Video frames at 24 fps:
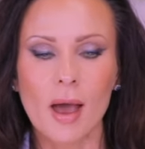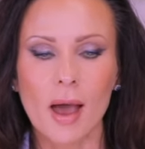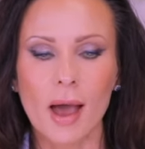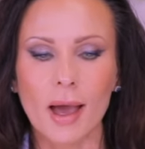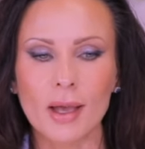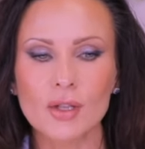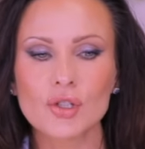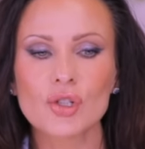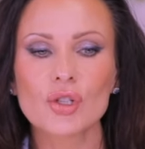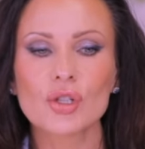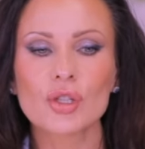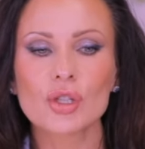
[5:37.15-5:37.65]

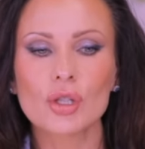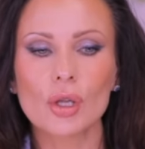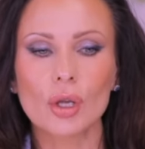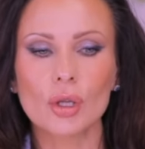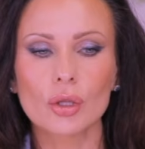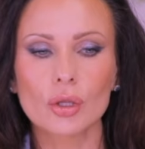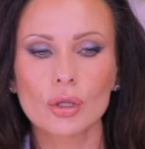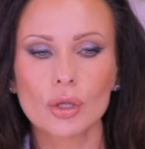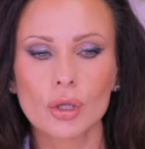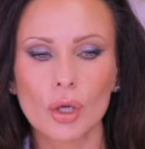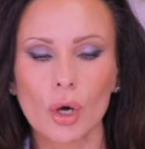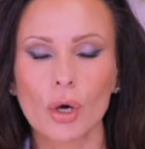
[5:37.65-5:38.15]
I just
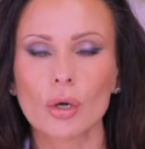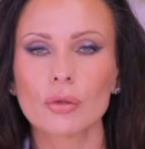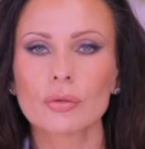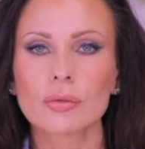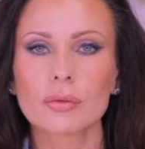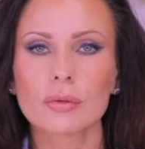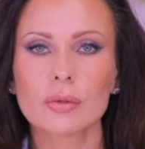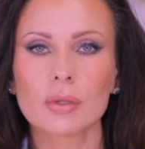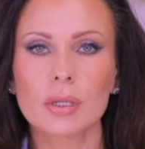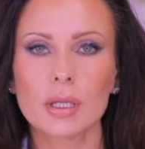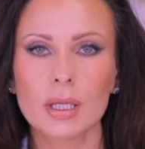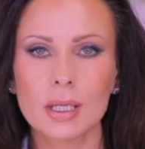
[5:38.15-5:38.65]

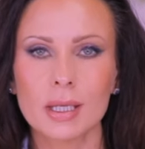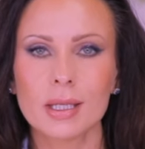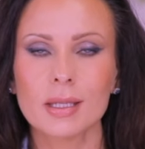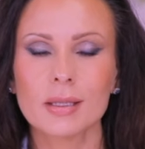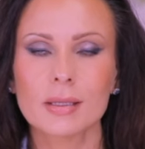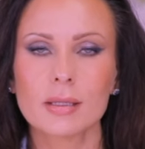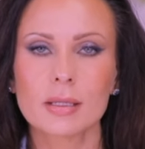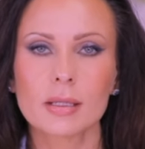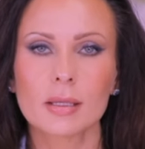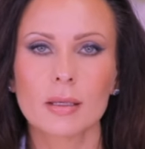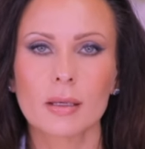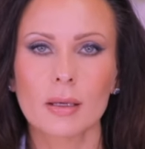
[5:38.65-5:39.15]
don't
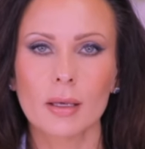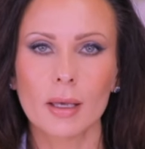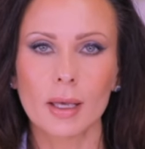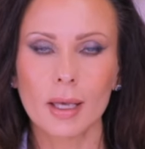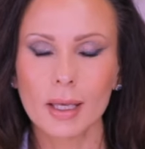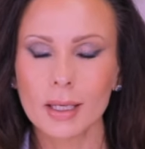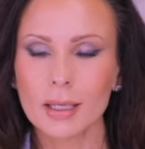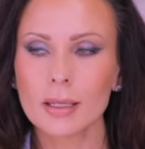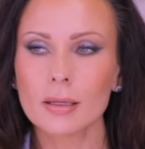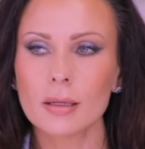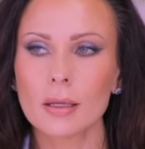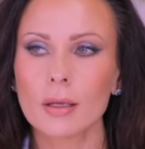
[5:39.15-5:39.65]
eat
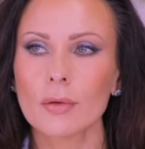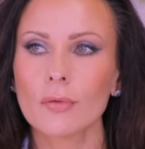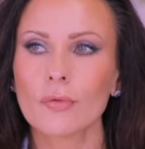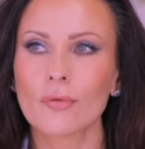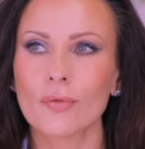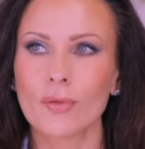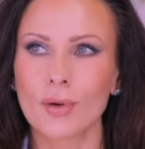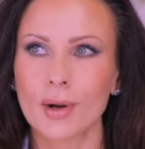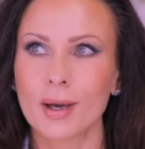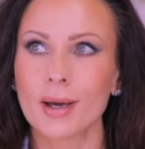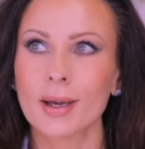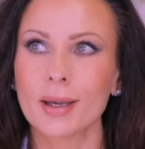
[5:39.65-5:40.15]
anything
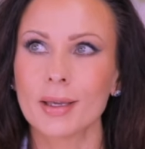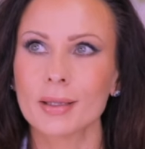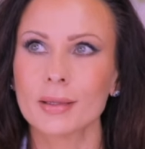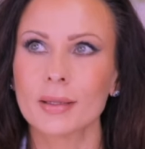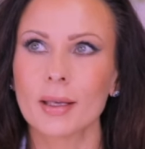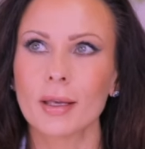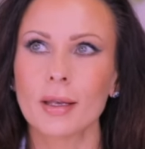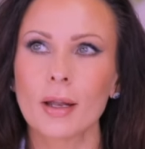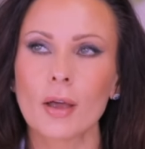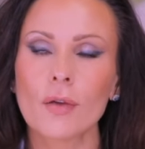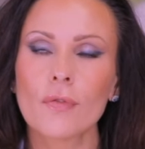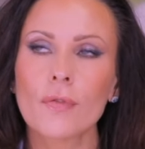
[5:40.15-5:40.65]
fried,
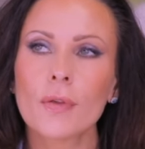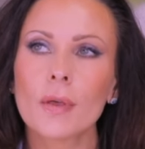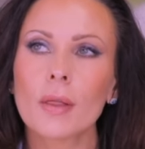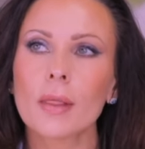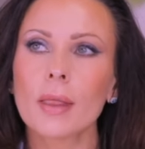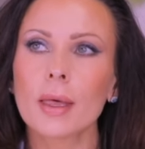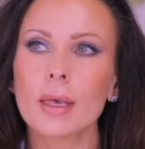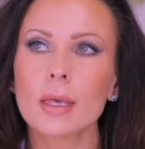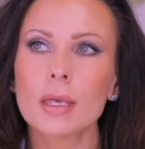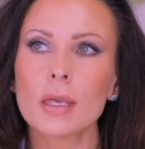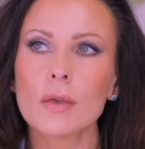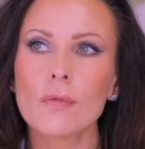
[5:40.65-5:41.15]
and I feel
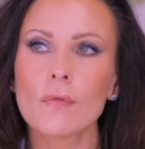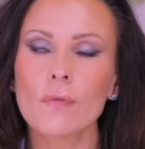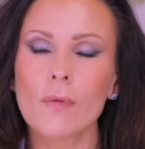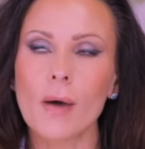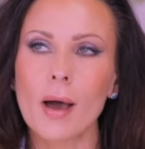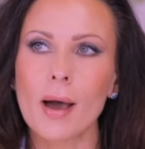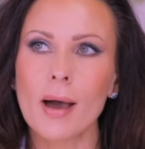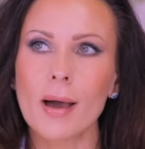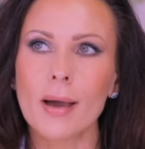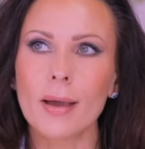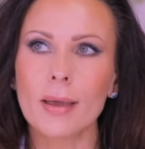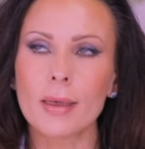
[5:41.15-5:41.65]
like if
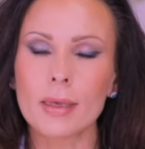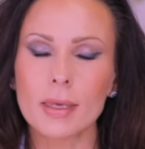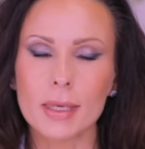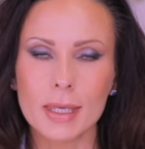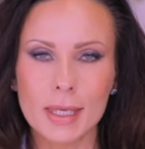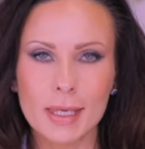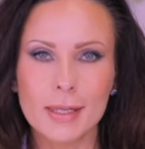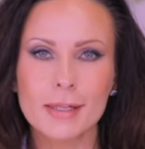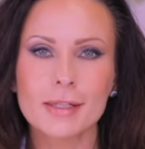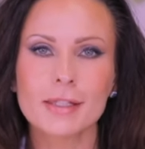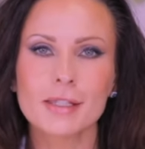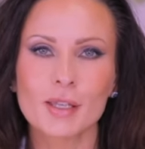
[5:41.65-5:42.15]
I
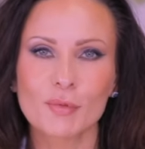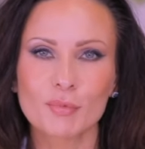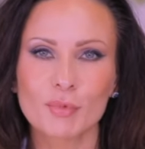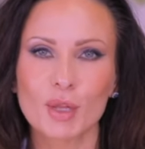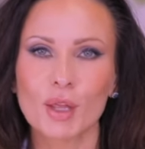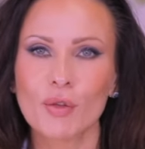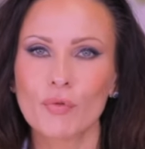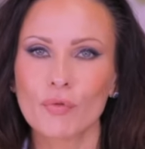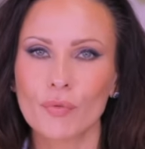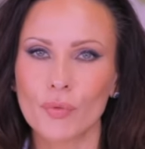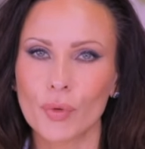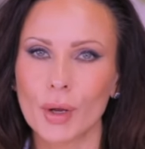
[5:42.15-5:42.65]
eat
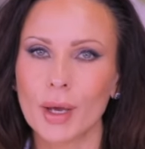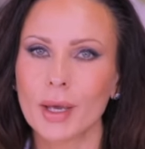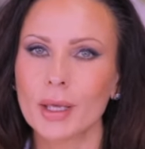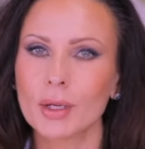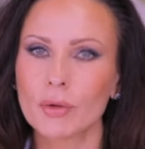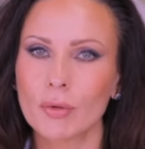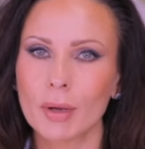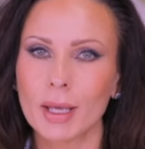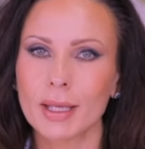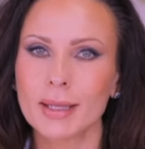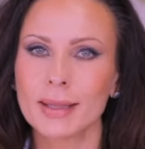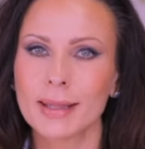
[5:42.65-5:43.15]
something
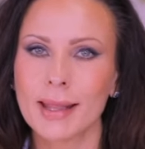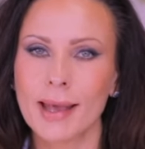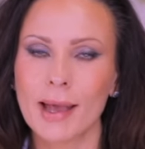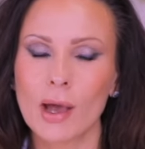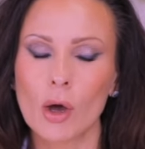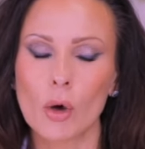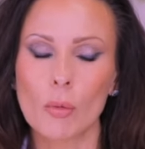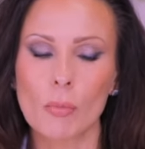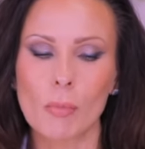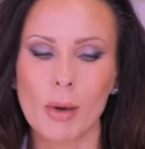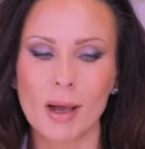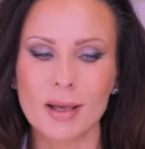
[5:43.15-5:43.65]
fried right
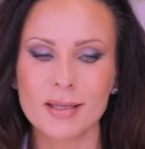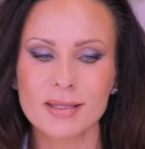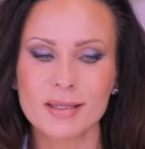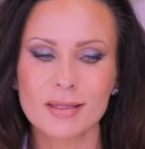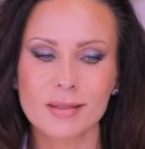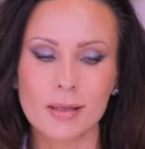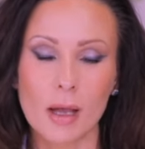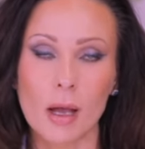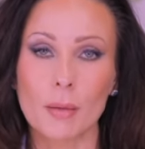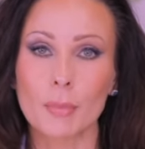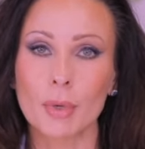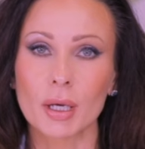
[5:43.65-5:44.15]
now, my
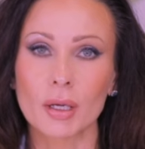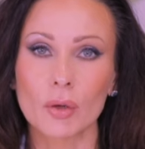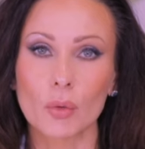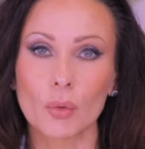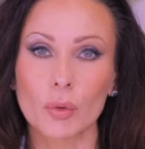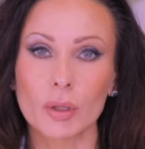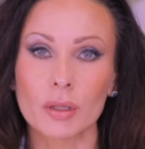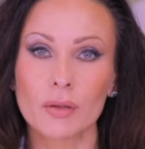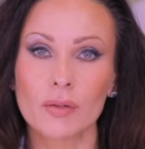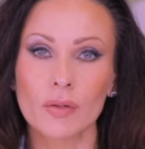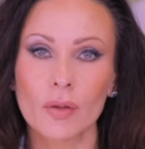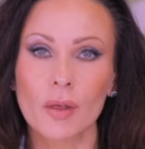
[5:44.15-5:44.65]
stomach
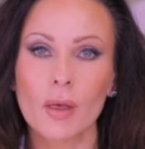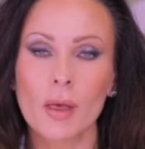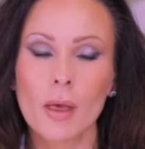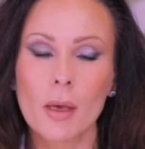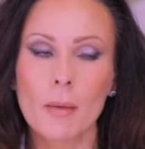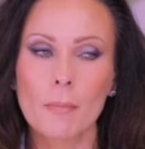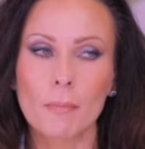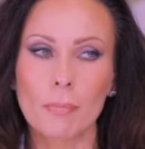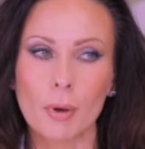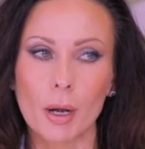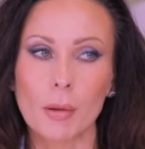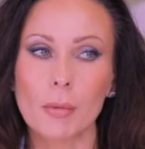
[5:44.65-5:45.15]
would
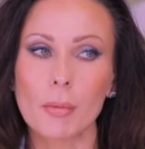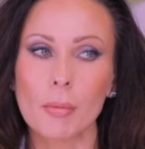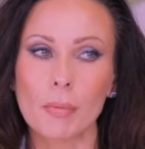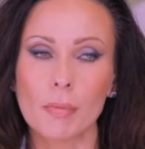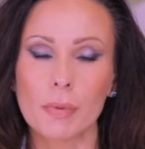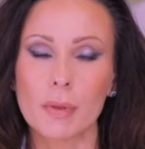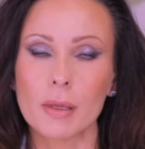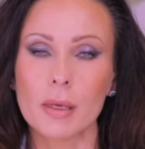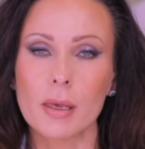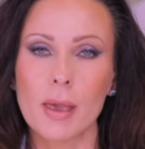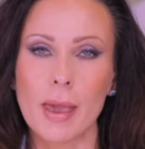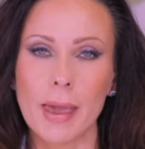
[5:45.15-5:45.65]

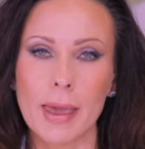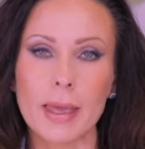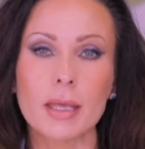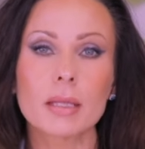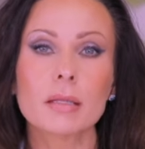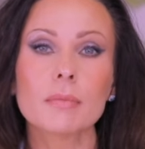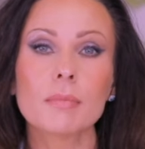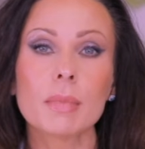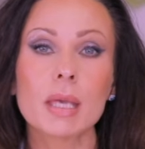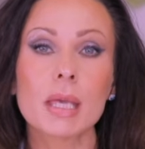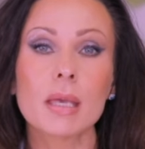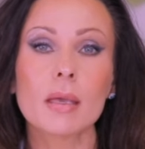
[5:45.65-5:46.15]
probably
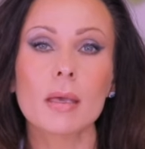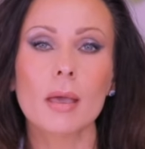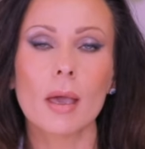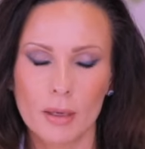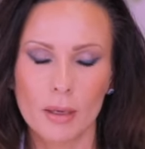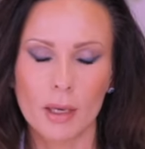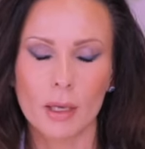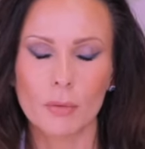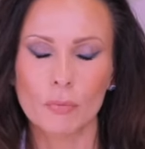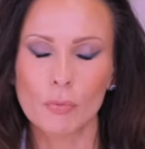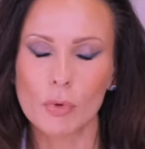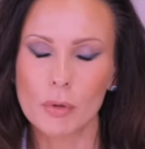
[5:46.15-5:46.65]
hate me
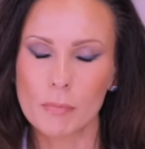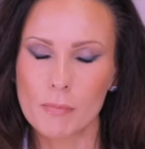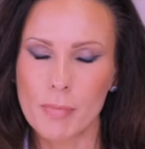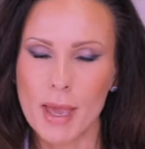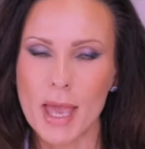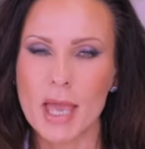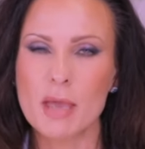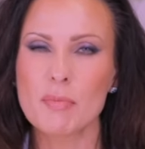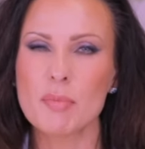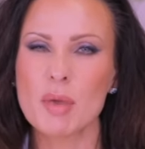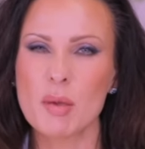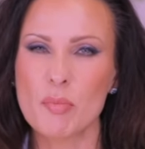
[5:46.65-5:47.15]
and will
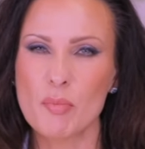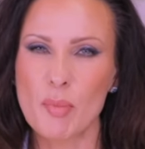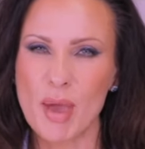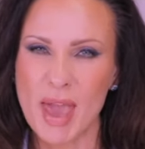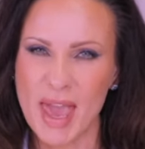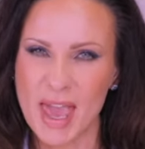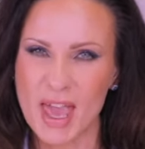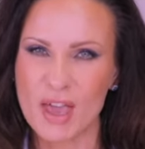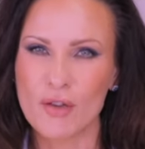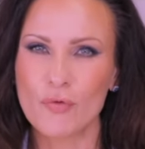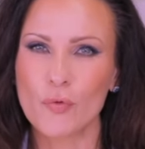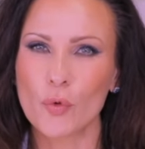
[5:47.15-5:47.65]
make me
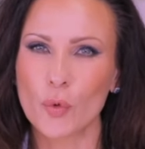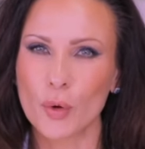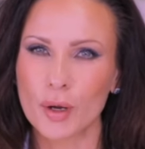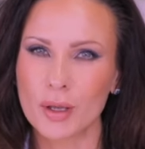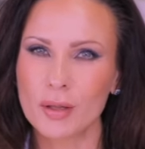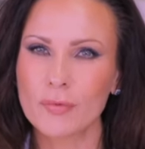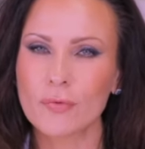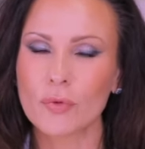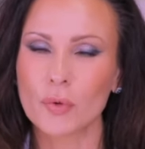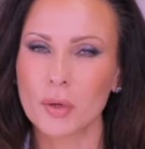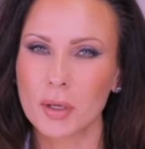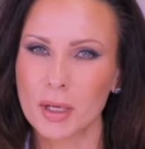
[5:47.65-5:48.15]
pay for
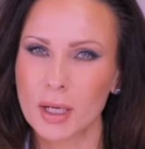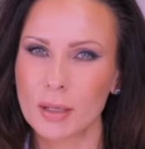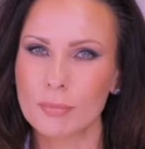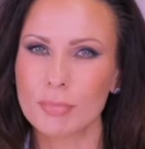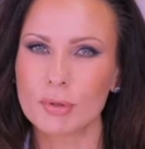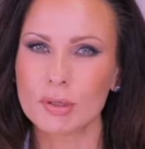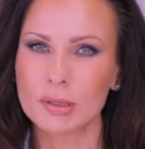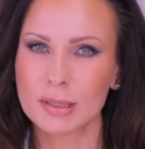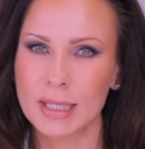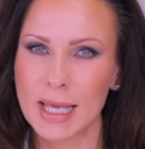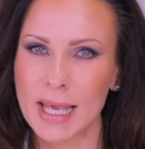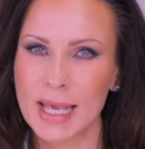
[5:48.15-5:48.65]
it for a
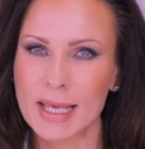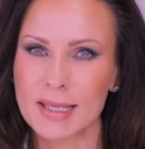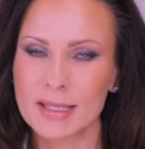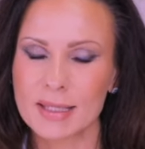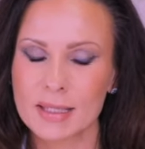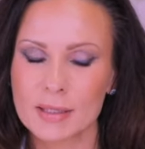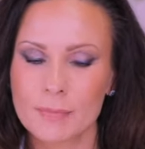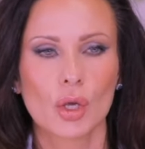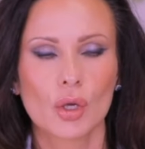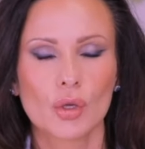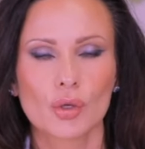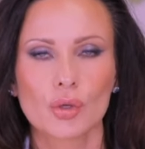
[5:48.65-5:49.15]
couple of days.